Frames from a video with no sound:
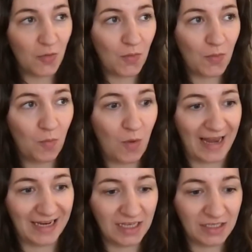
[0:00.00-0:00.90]

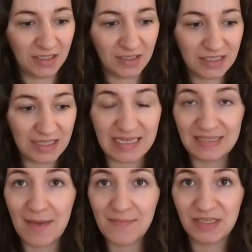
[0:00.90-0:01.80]
when things
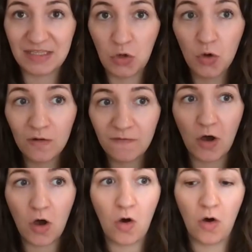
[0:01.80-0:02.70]
might be tough
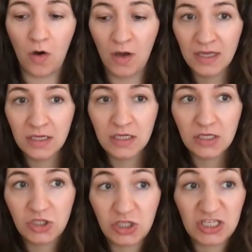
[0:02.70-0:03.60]
or
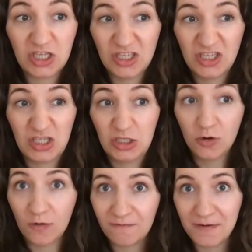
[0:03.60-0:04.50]
just
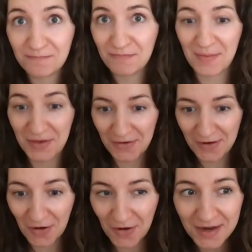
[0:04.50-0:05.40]
stuff might be
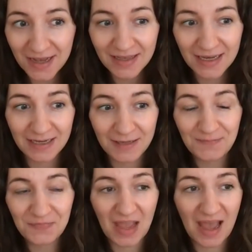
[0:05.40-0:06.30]
going on.
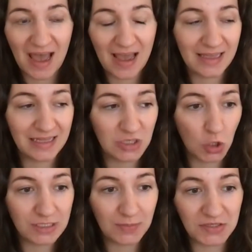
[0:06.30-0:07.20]

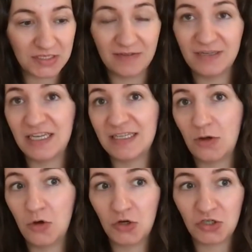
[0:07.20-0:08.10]
Toxic positivity is the
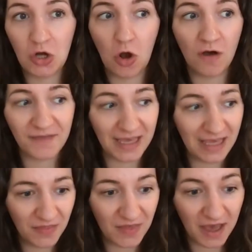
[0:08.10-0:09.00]
notion of
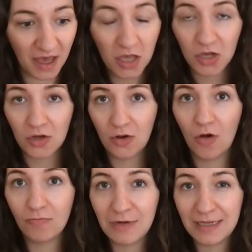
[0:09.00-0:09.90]
either
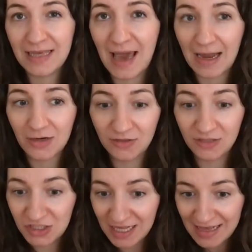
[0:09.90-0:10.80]
not really
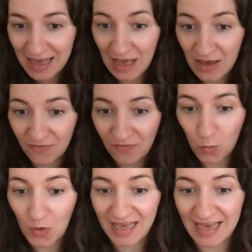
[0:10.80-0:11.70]
acknowledging it for
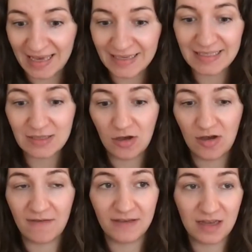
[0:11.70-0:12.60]
what it is.
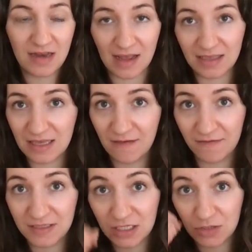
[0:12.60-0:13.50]
So if it's a
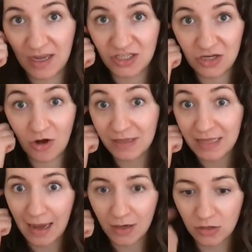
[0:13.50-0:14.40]
negative situation, not
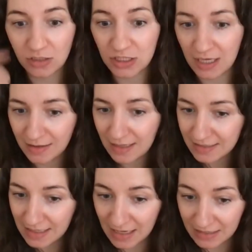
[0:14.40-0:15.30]
really acknowledging that
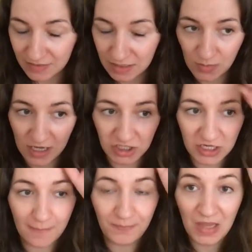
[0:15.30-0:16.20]
it's a negative
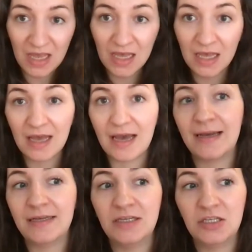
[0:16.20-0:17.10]
situation
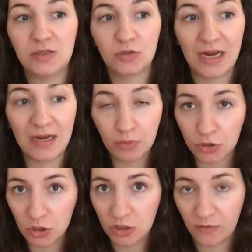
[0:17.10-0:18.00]
and trying to
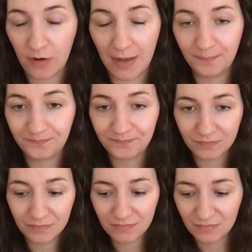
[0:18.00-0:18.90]
brush over it.
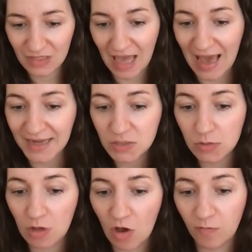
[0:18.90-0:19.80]
I do a
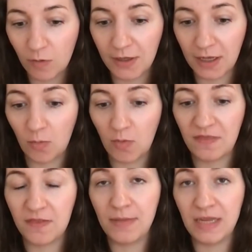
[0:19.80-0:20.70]
lot of work
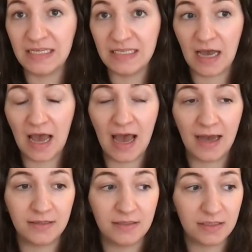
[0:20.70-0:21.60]
with the media
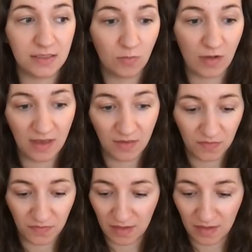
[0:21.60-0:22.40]
and with